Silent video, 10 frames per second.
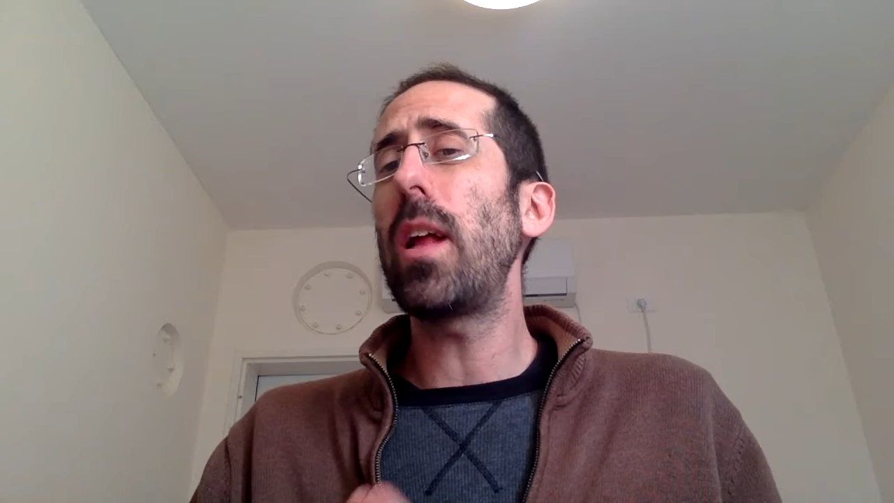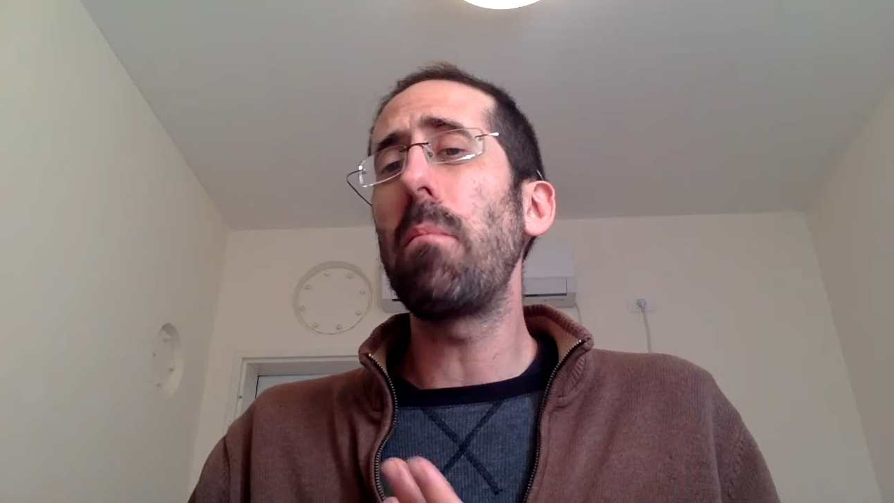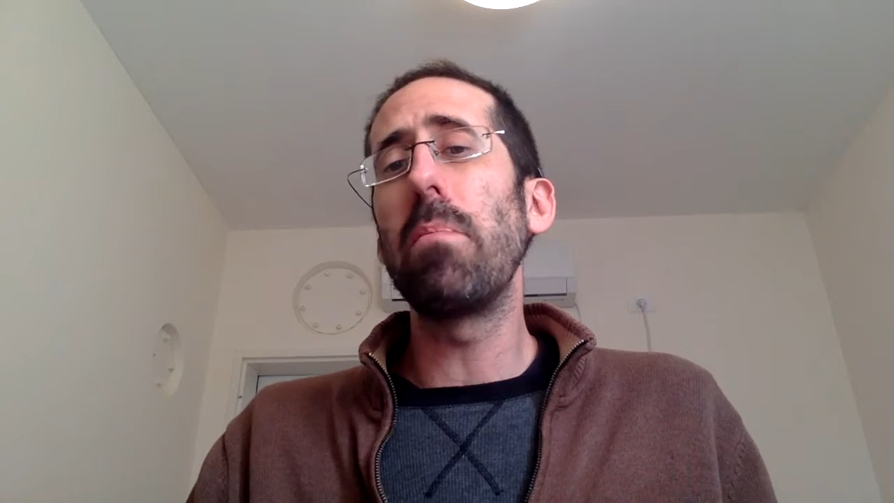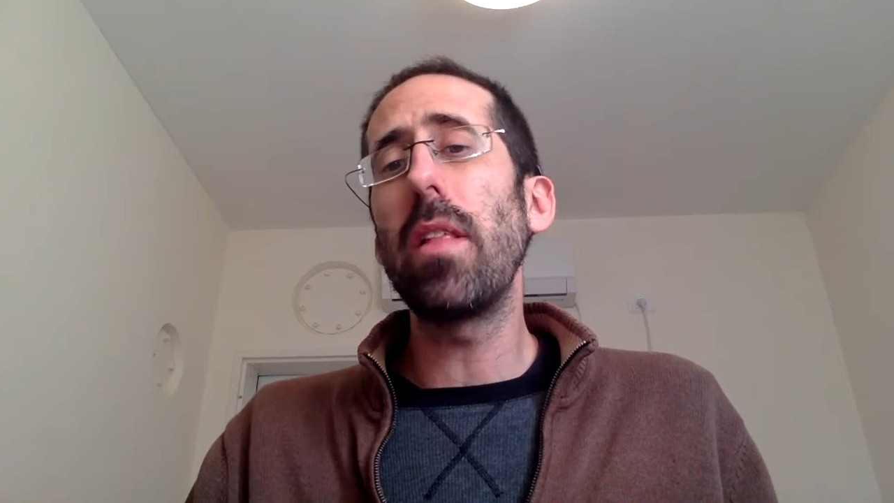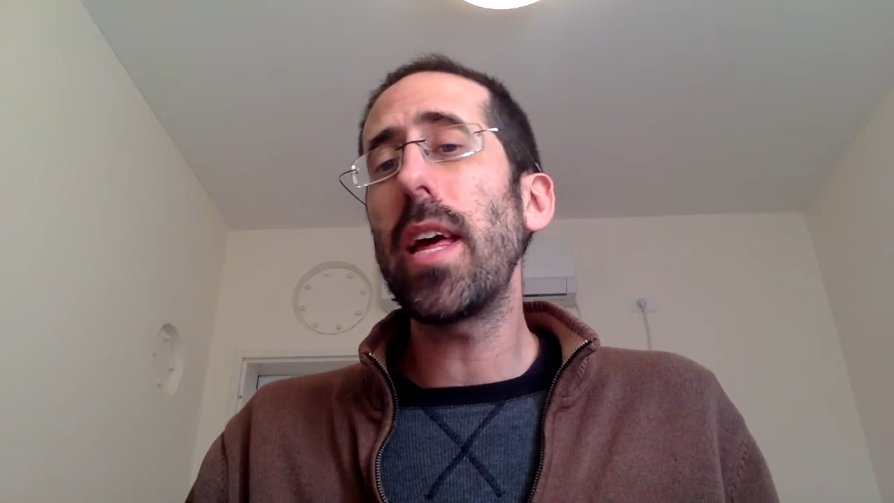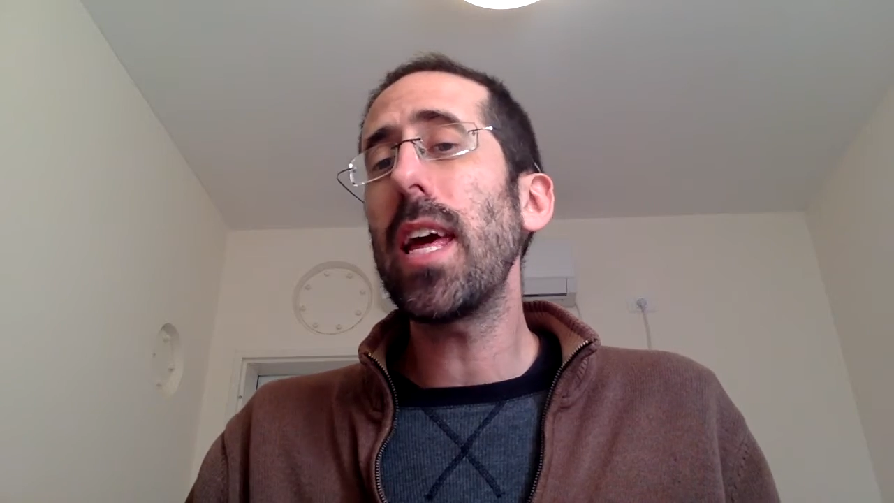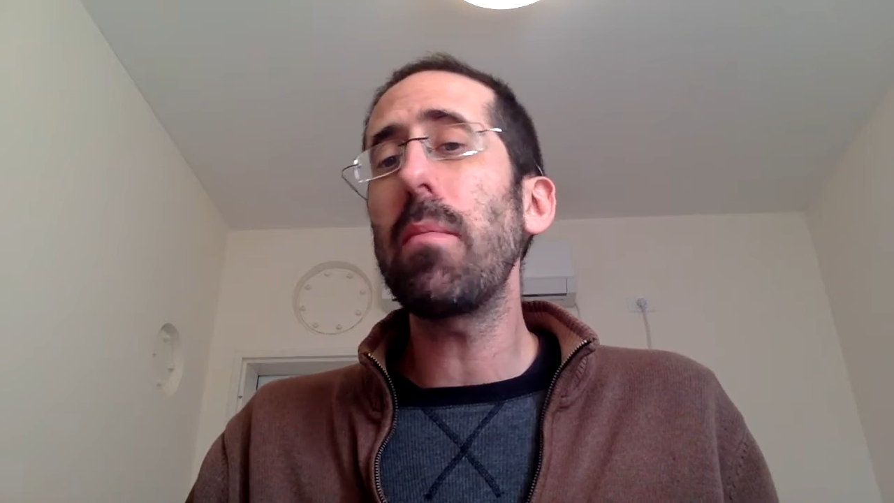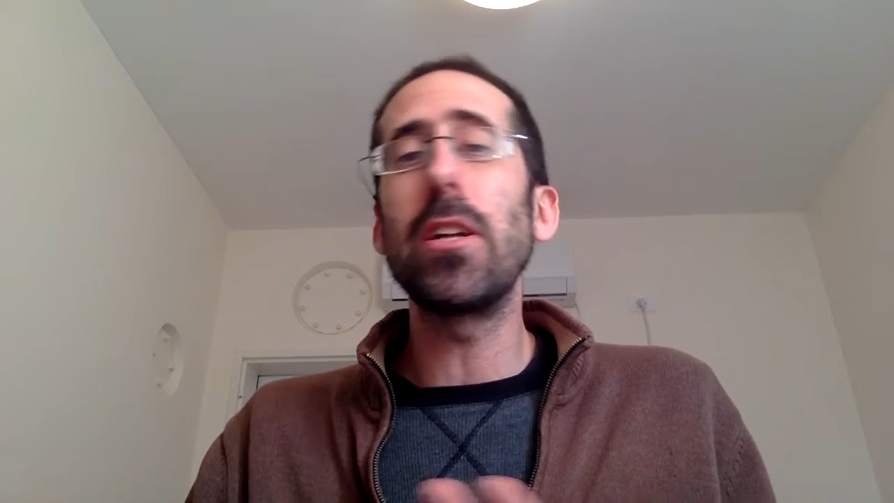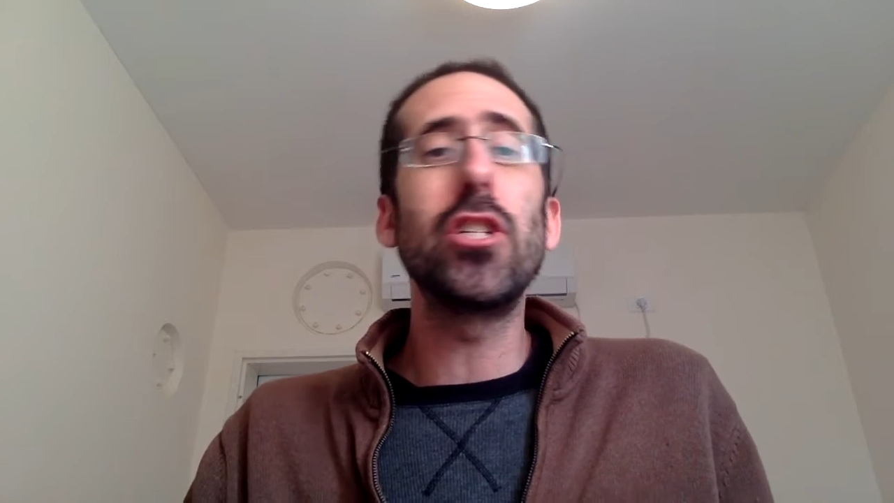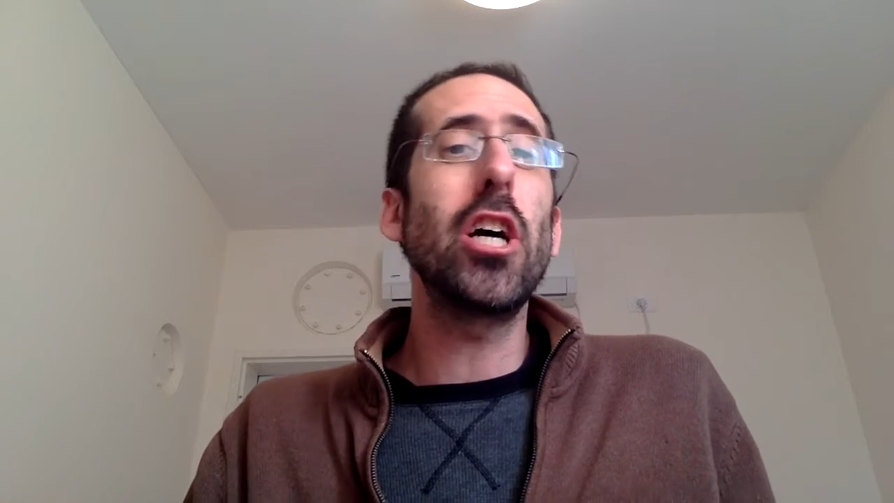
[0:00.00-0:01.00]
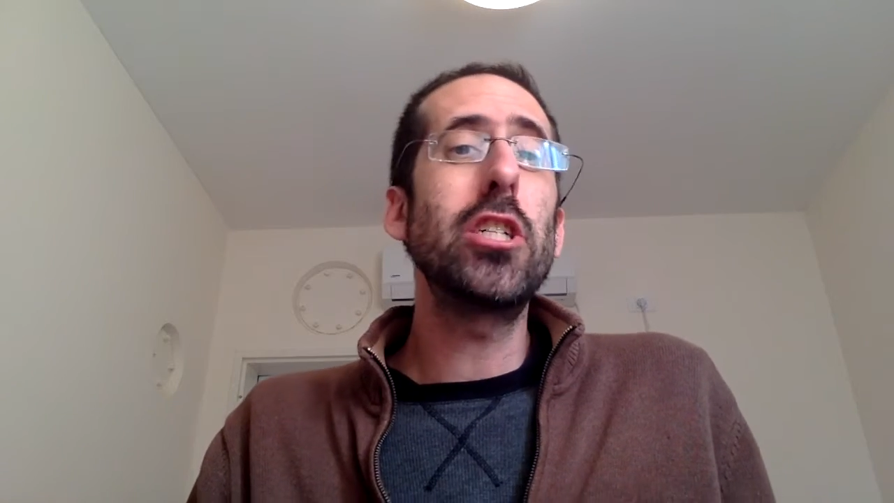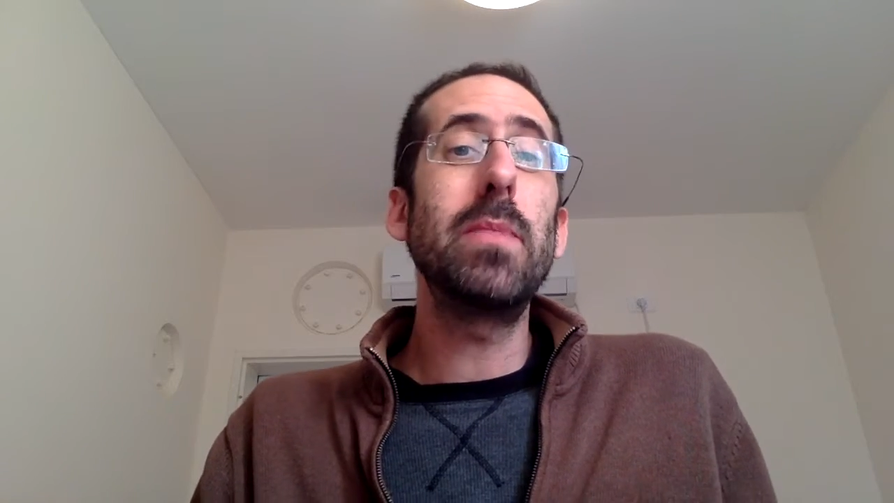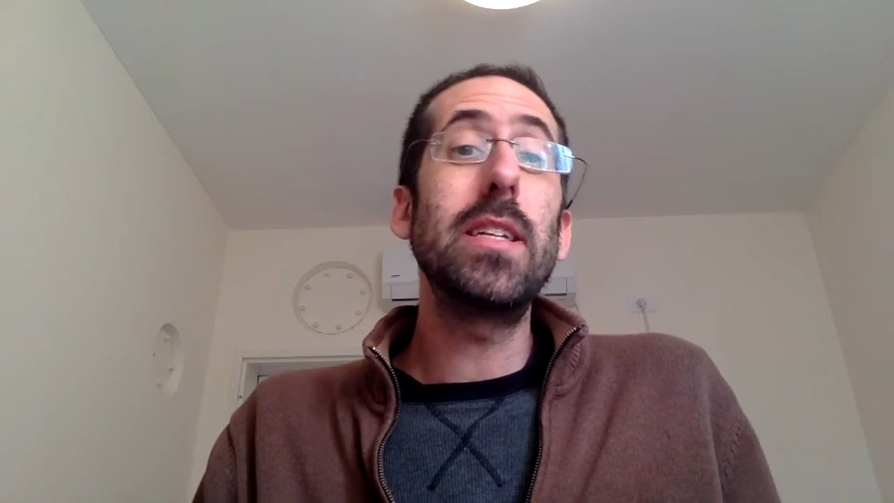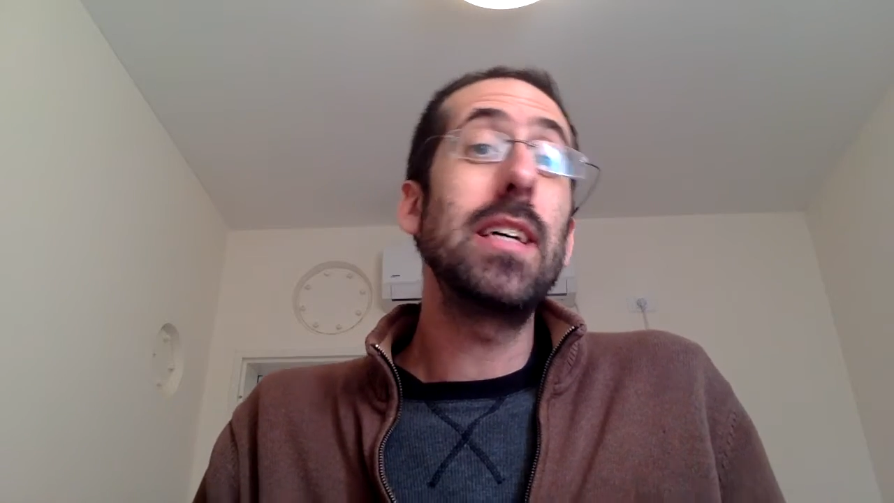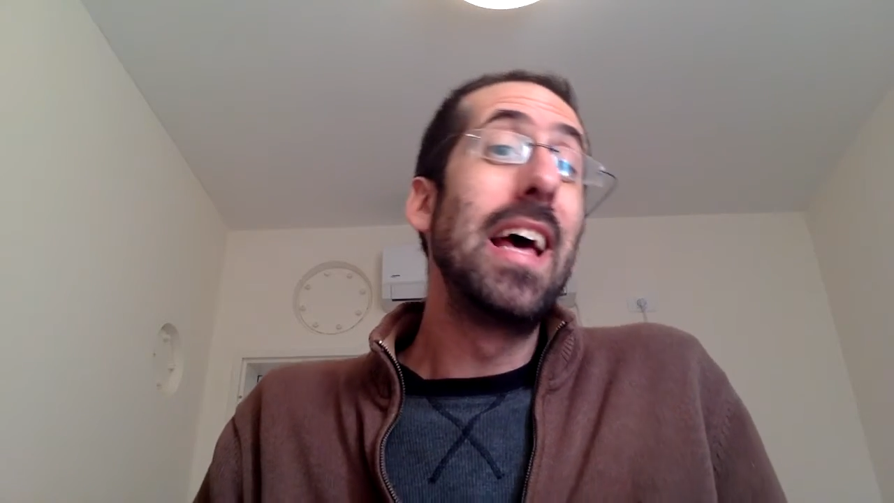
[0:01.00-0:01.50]
and blame and
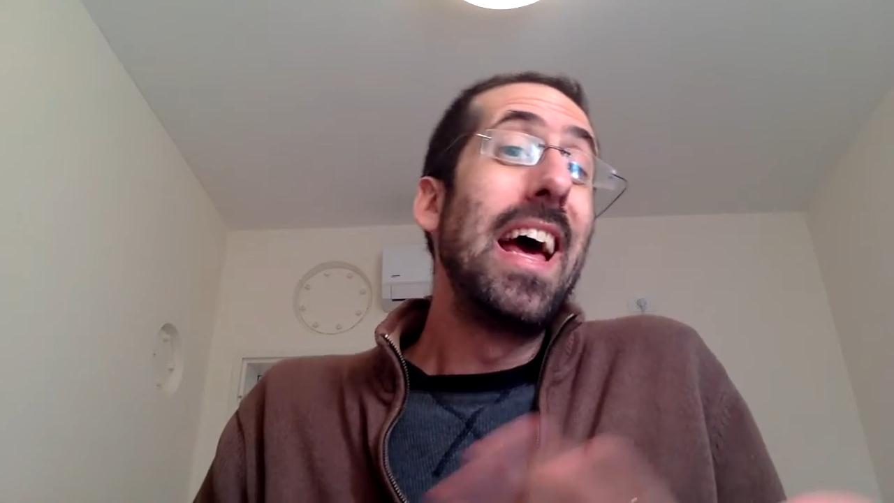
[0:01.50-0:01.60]
judgment